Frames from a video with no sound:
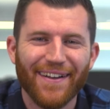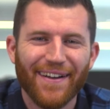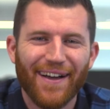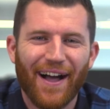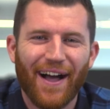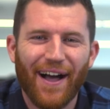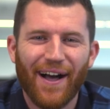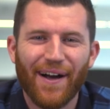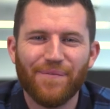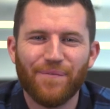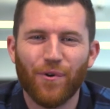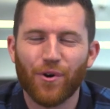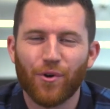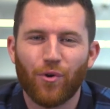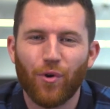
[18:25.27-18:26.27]

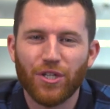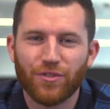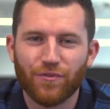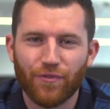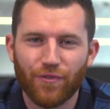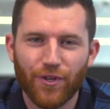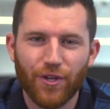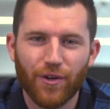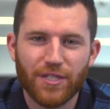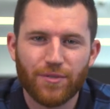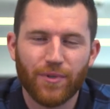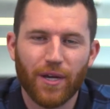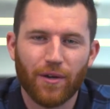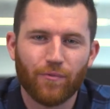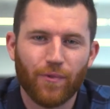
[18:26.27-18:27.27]
Well, question for you as
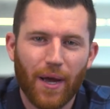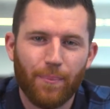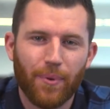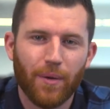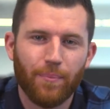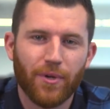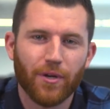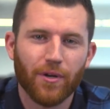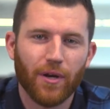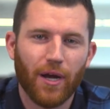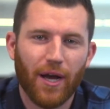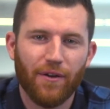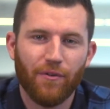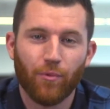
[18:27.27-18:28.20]
we kind of wrap up here.